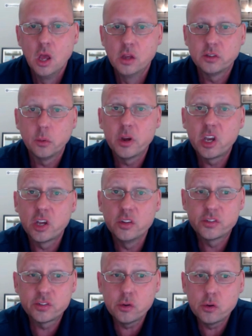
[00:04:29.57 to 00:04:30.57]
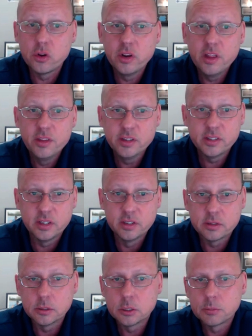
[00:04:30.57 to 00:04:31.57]
So a concern in this
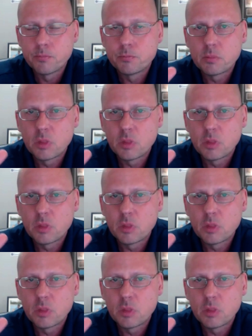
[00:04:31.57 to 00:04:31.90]
instance